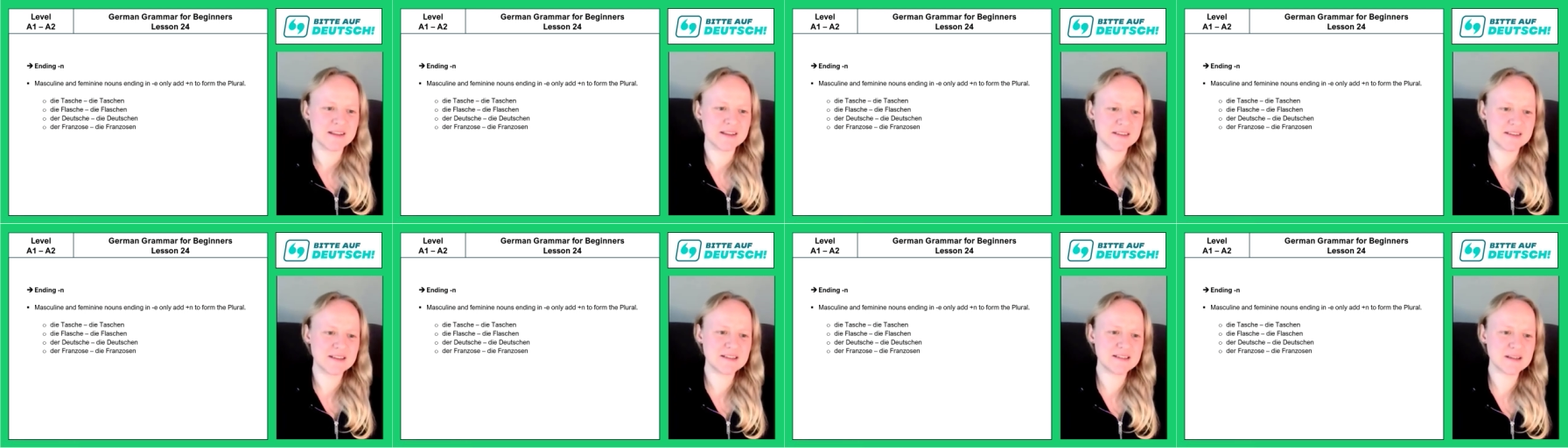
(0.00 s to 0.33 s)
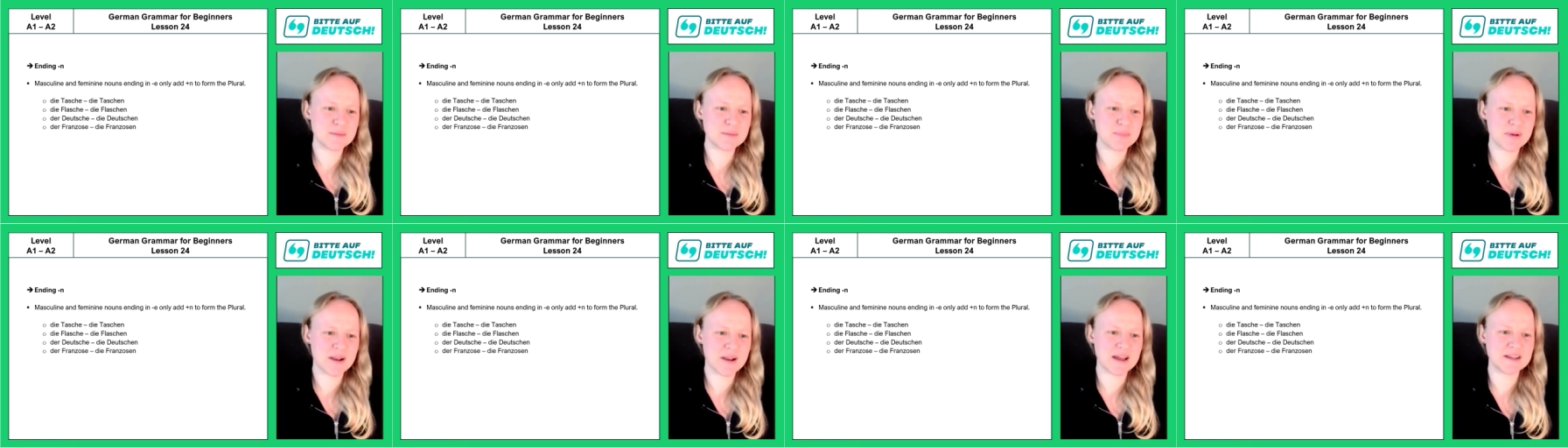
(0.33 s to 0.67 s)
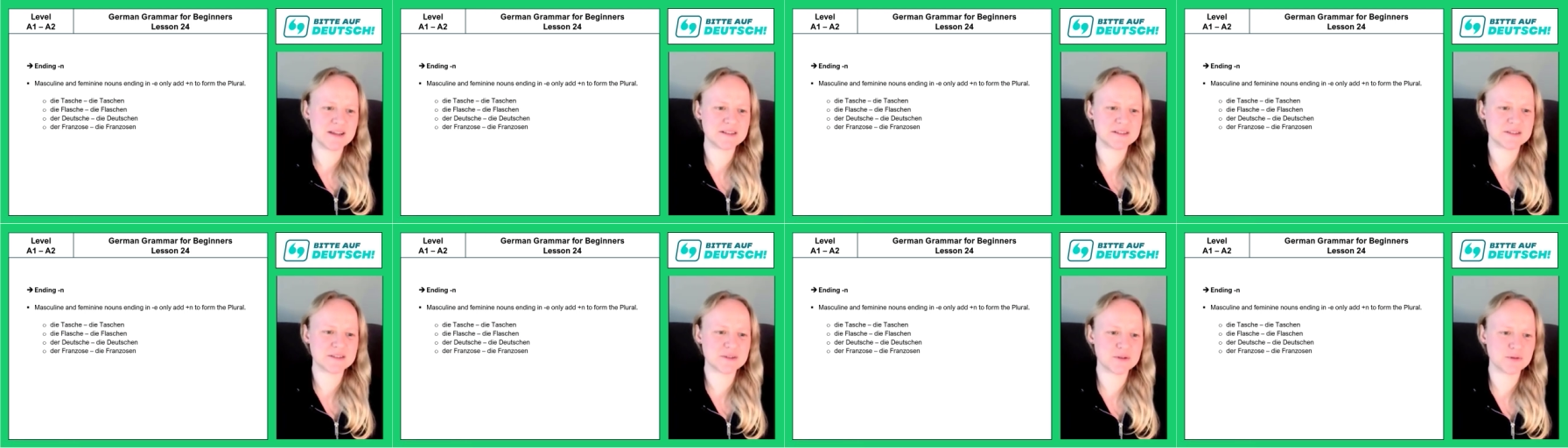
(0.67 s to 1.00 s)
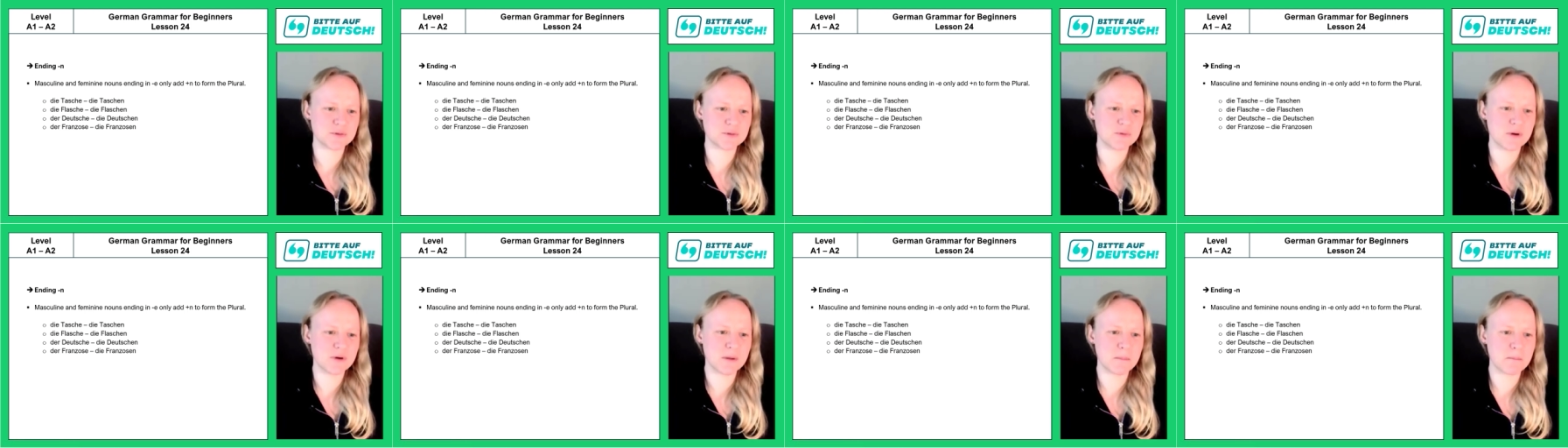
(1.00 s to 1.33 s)
This applies
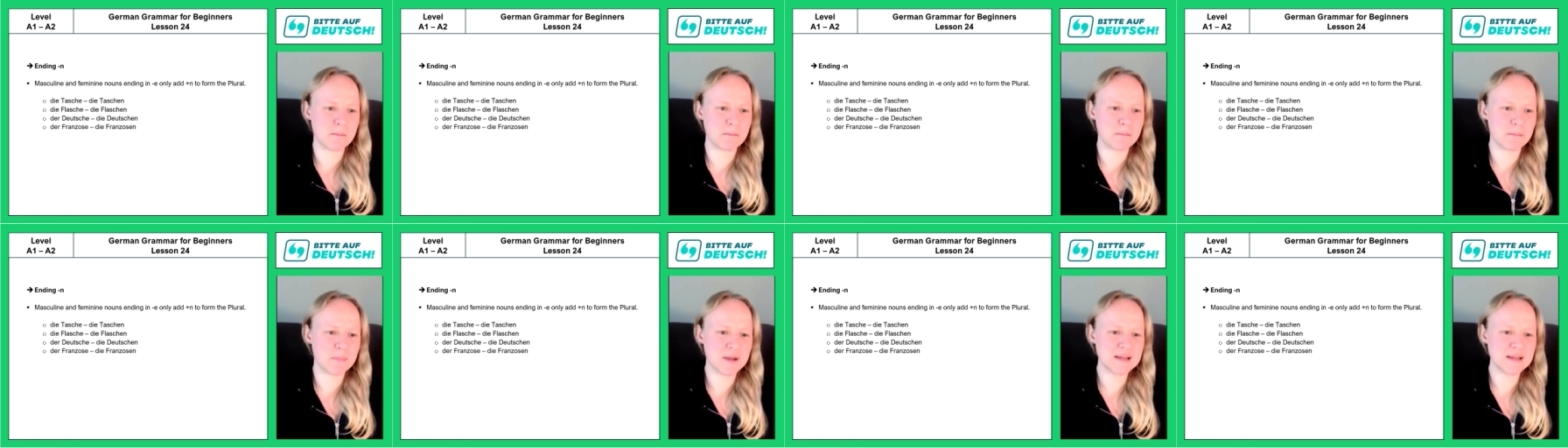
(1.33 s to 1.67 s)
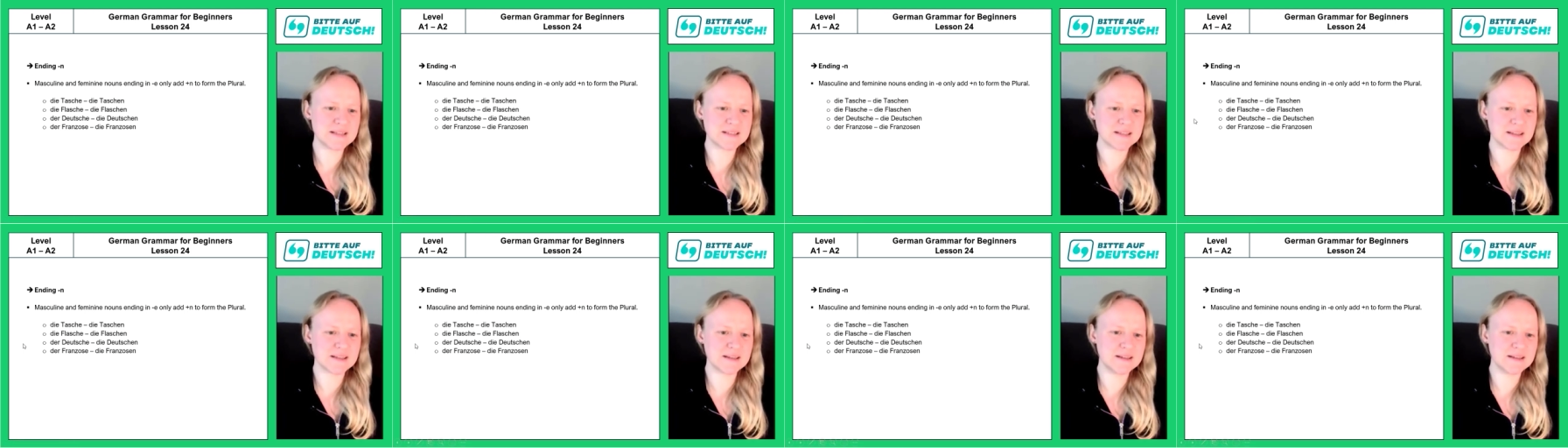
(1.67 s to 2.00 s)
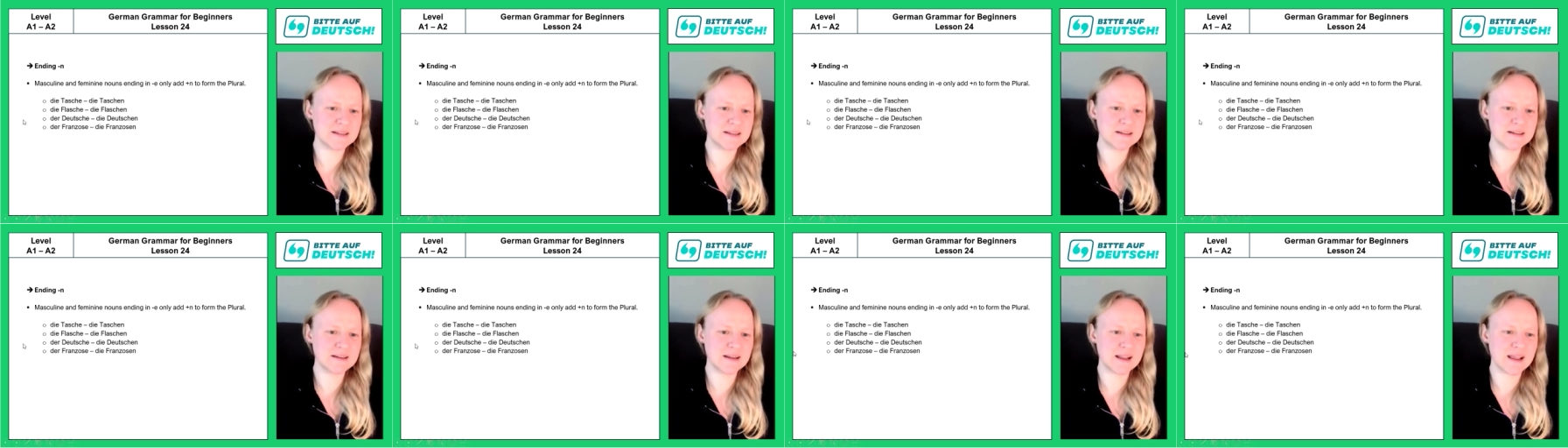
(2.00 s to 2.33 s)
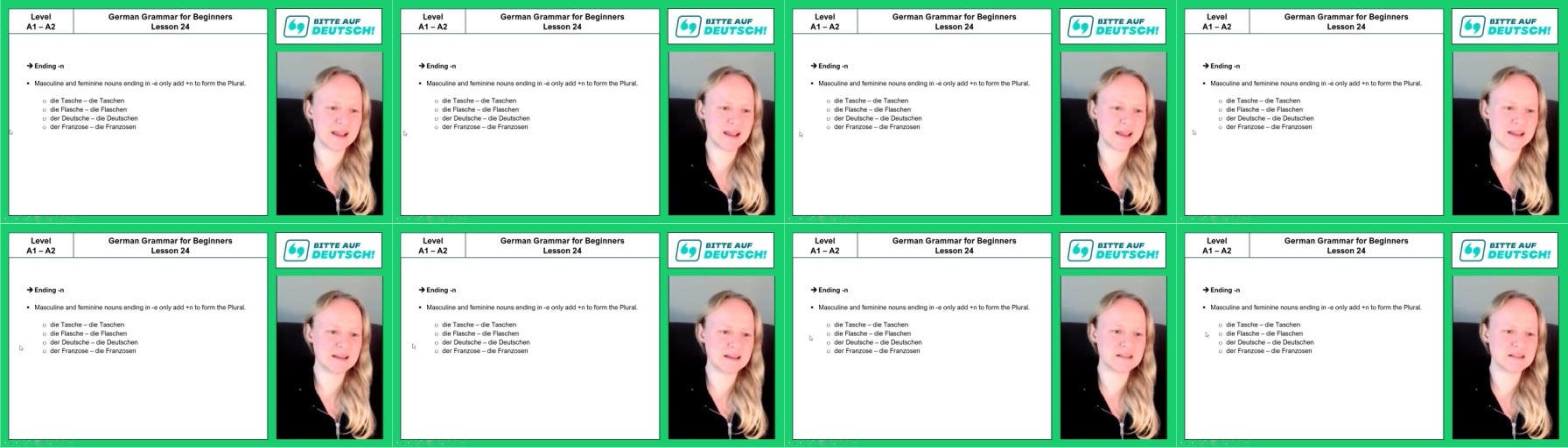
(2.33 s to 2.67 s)
to masculine
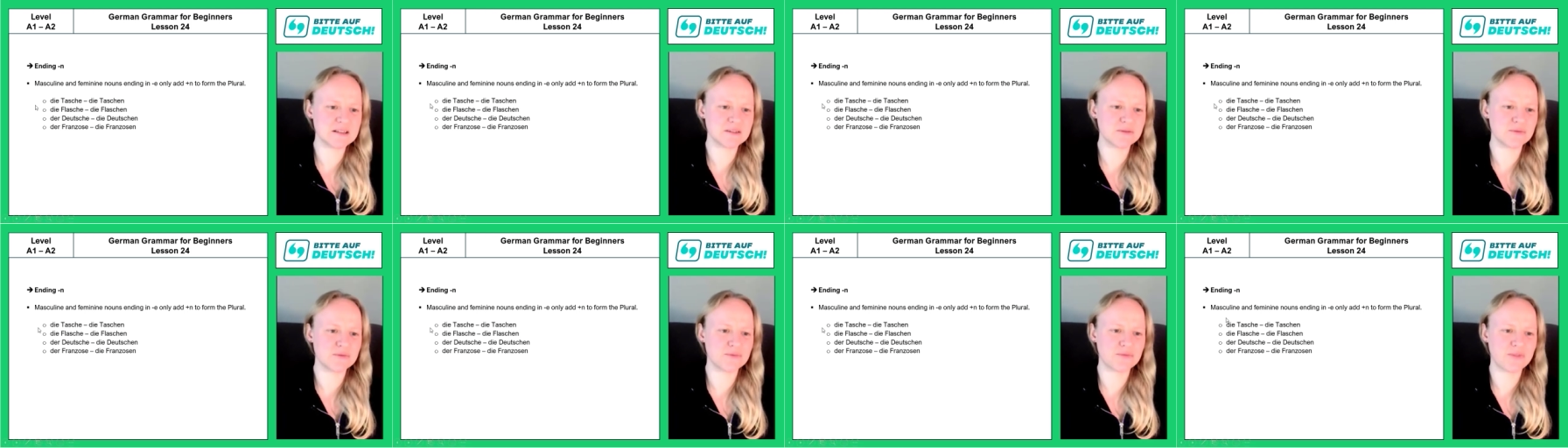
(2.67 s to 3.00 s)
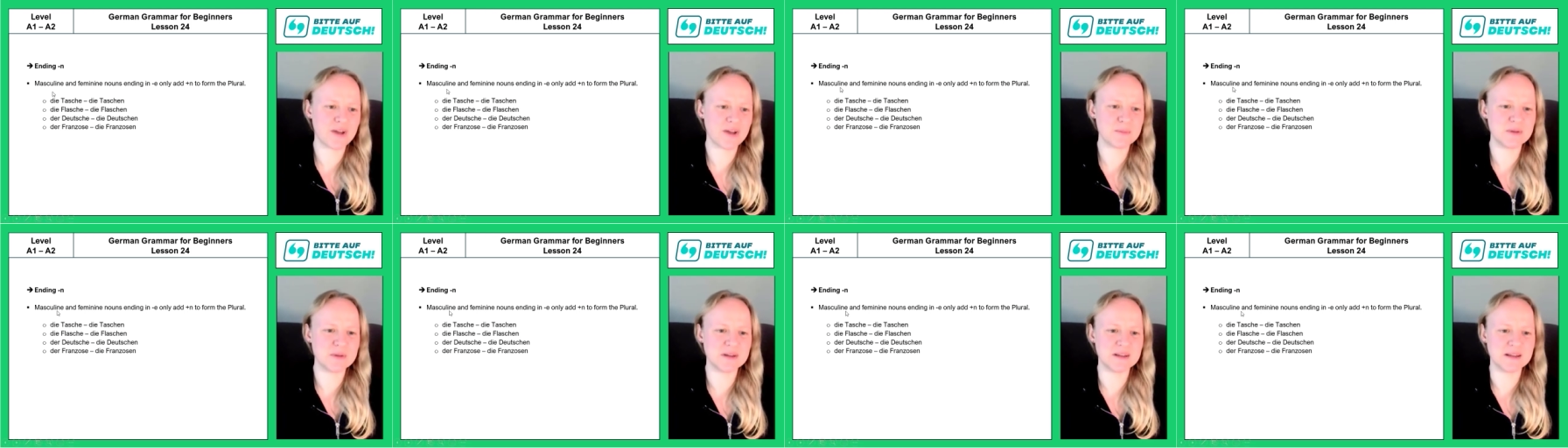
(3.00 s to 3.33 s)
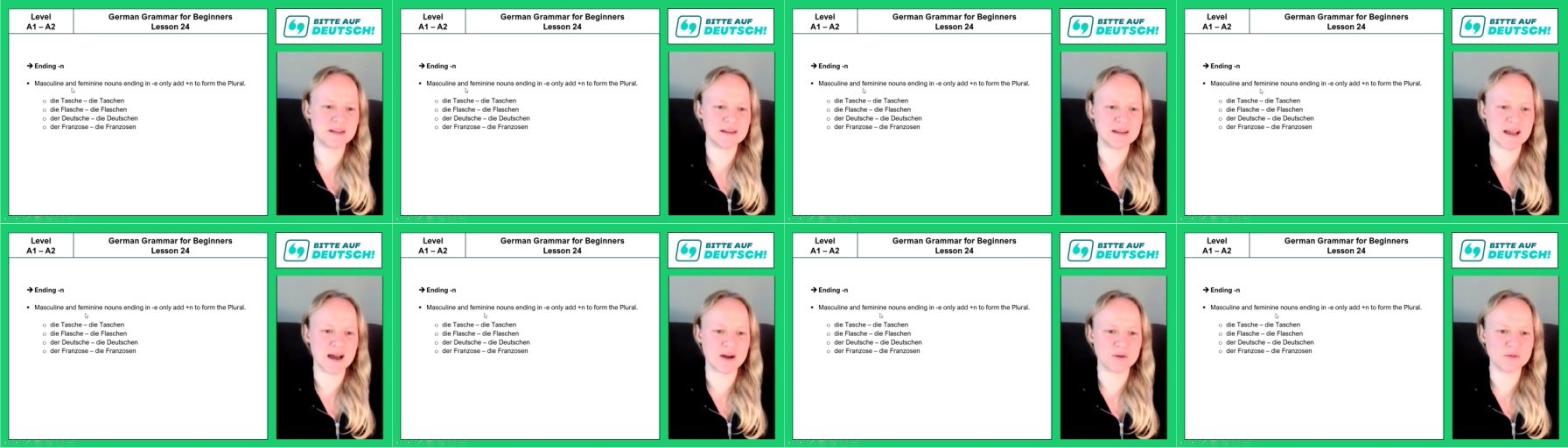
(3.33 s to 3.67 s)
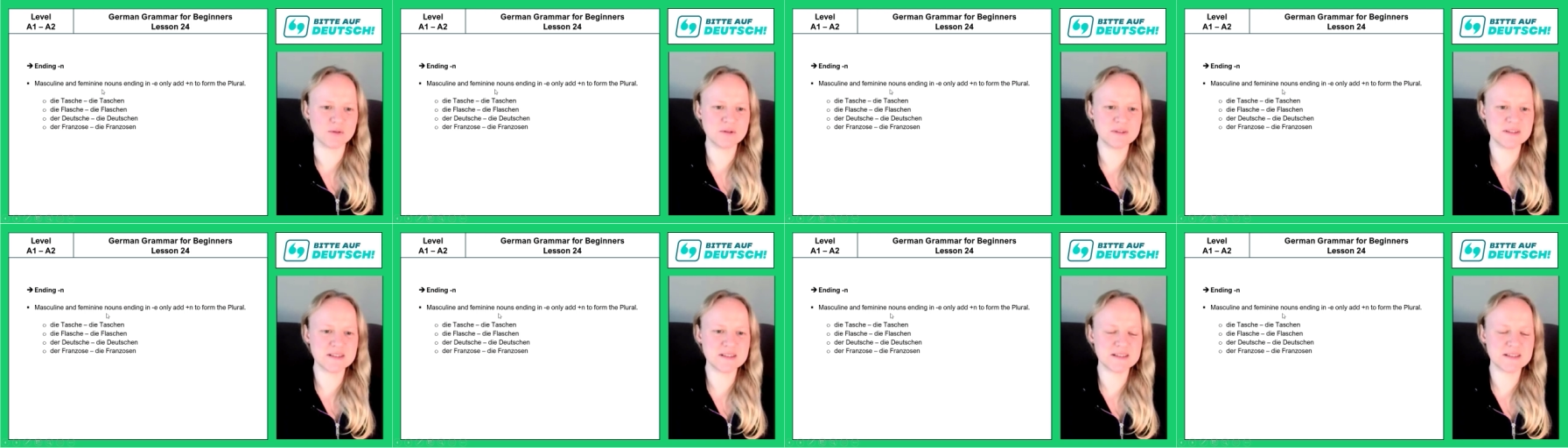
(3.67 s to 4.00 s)
and feminine
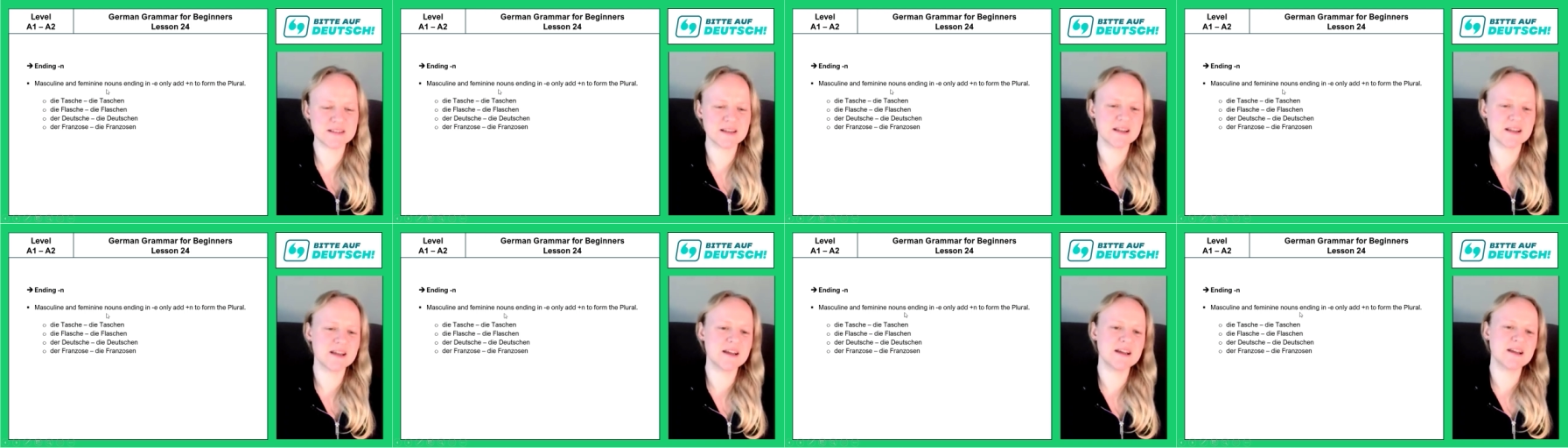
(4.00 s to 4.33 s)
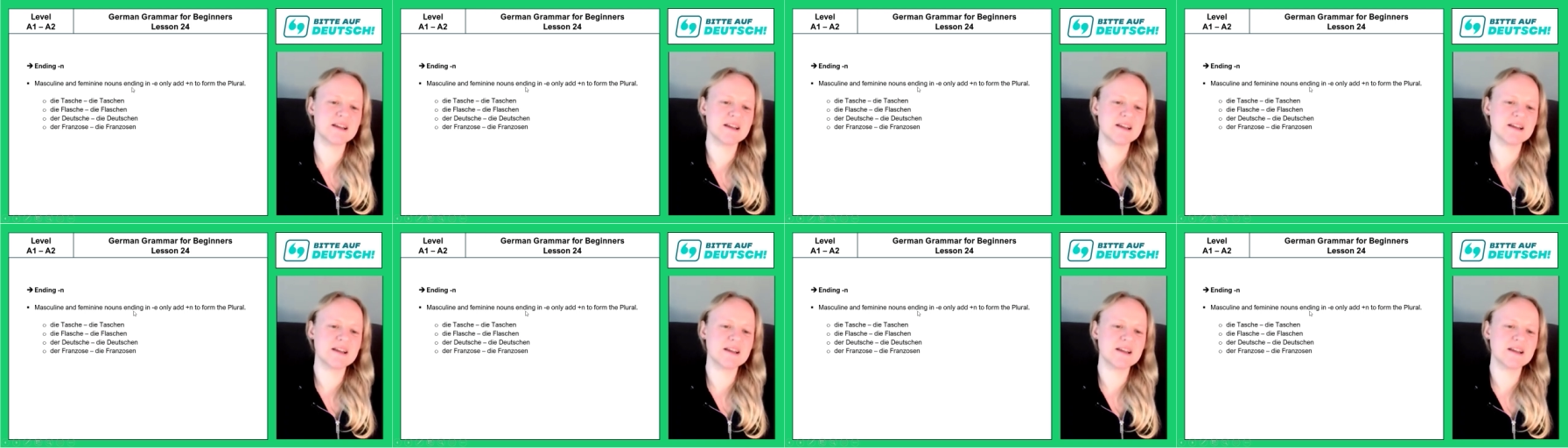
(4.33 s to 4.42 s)
nouns